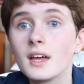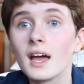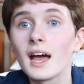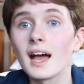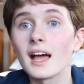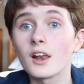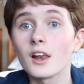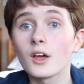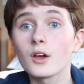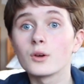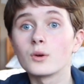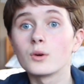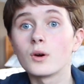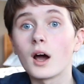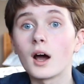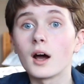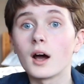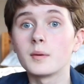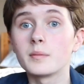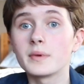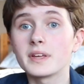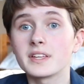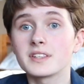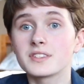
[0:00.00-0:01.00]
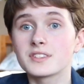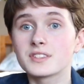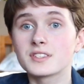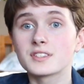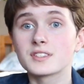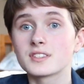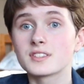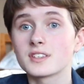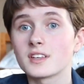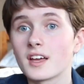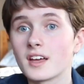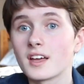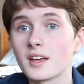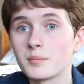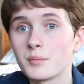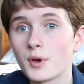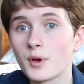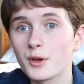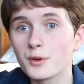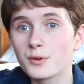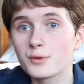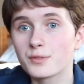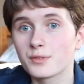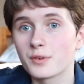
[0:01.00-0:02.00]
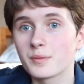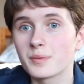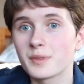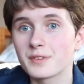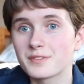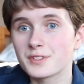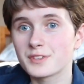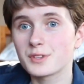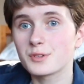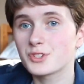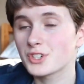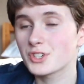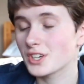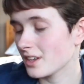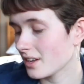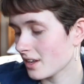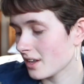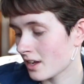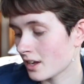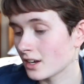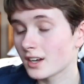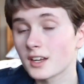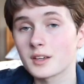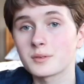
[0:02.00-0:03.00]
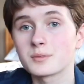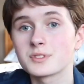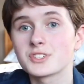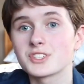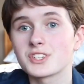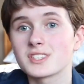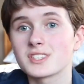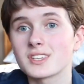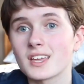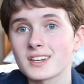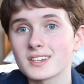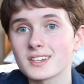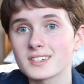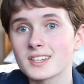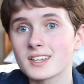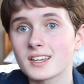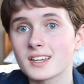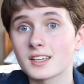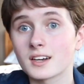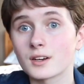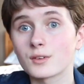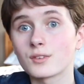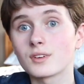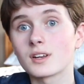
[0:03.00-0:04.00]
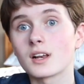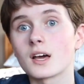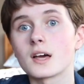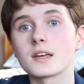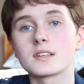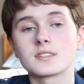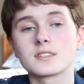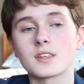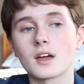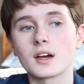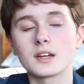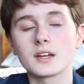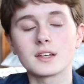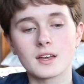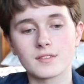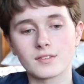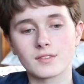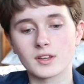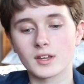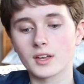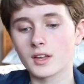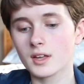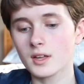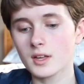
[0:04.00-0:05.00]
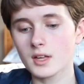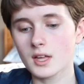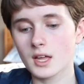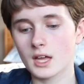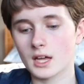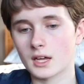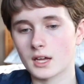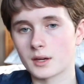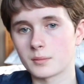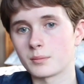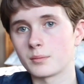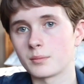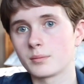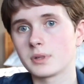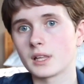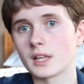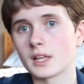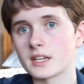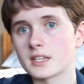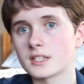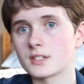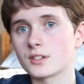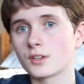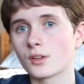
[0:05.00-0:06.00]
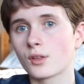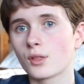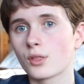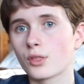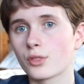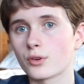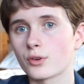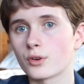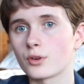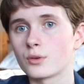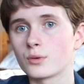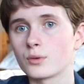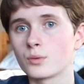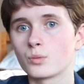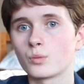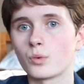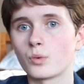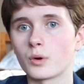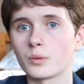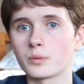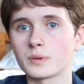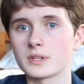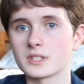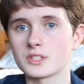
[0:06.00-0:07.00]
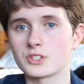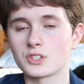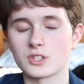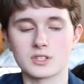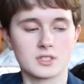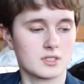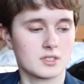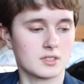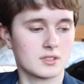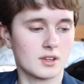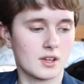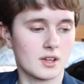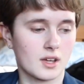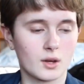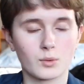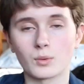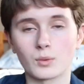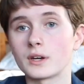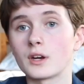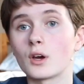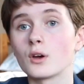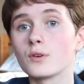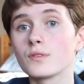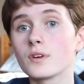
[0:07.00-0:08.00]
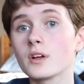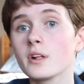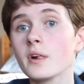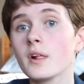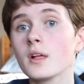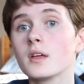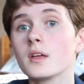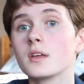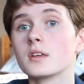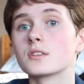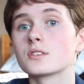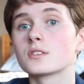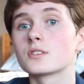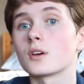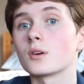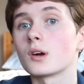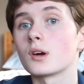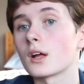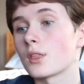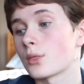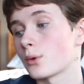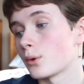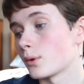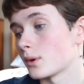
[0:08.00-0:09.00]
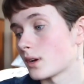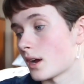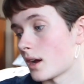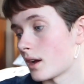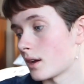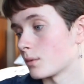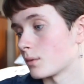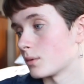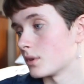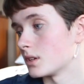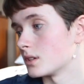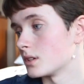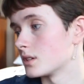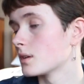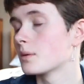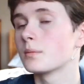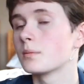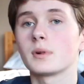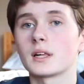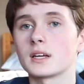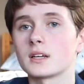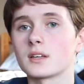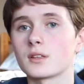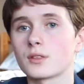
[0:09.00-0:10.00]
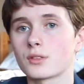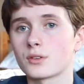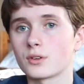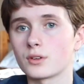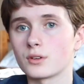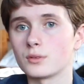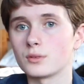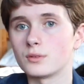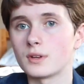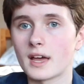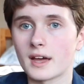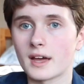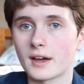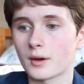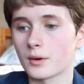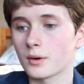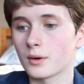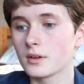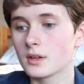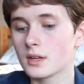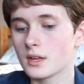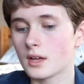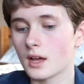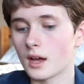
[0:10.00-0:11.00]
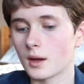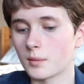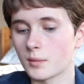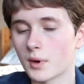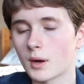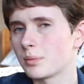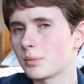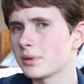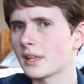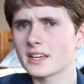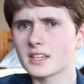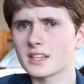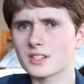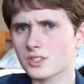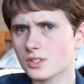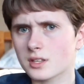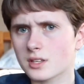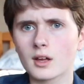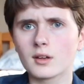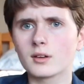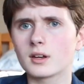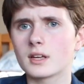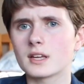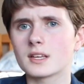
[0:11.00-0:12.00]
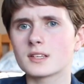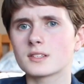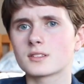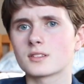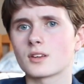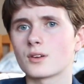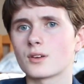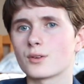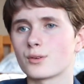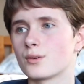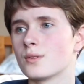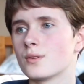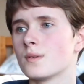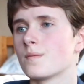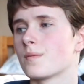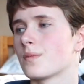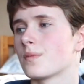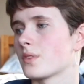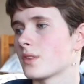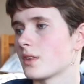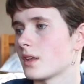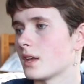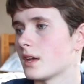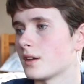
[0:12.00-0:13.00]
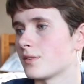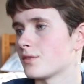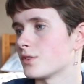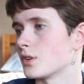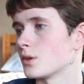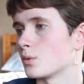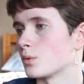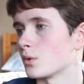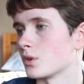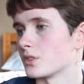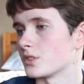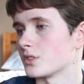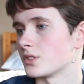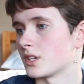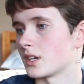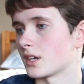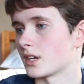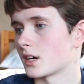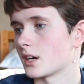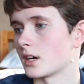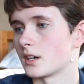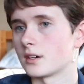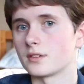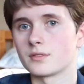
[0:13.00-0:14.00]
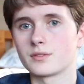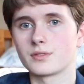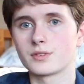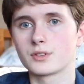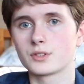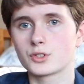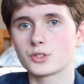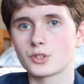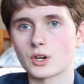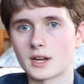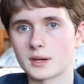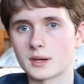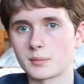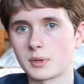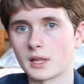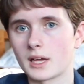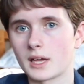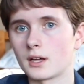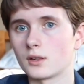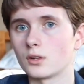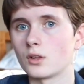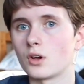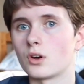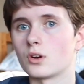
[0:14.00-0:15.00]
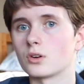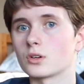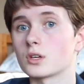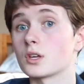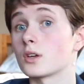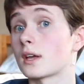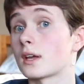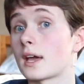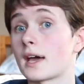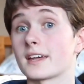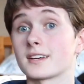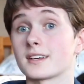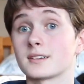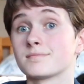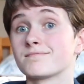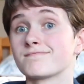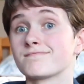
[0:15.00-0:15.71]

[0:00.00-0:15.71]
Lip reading: Hello, it's Mo from the future. I was just editing and I realised that I never played through what we just went over, so I thought I would play it through now. I'll play it slowly, so if you want to kind of try and play along, you can.